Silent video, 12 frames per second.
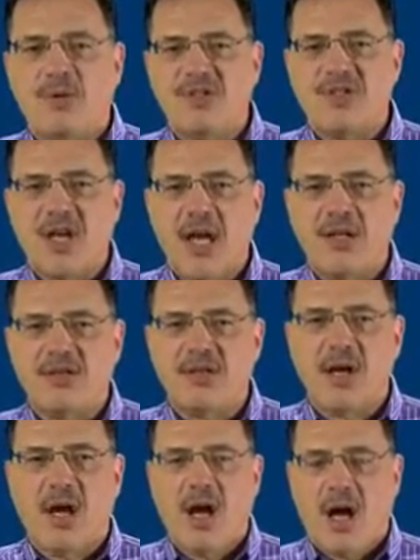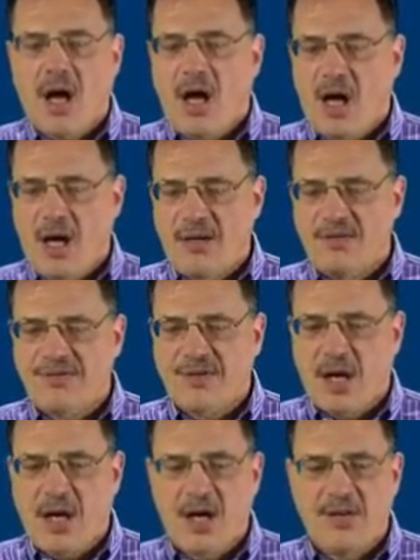present of
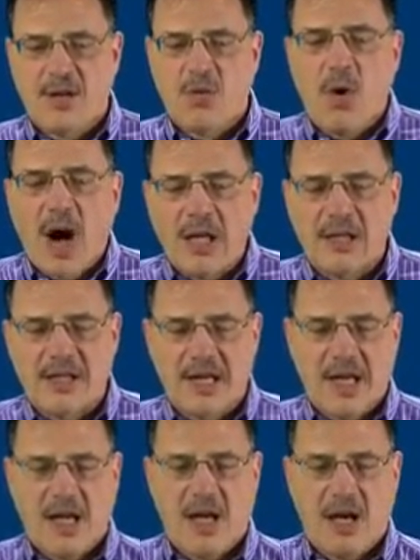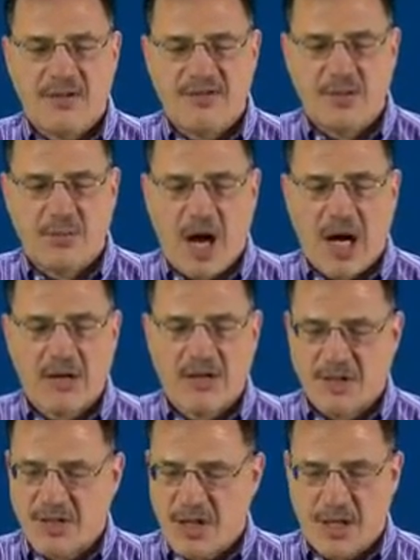the quality of
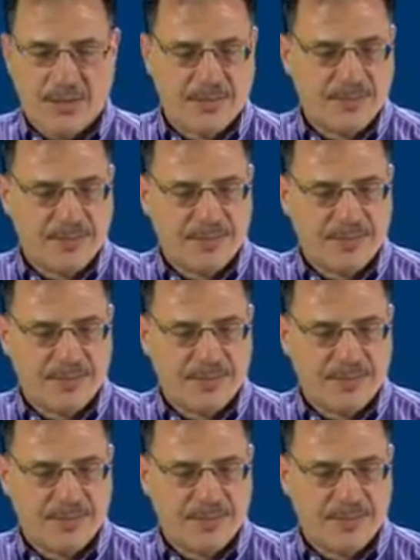democracy.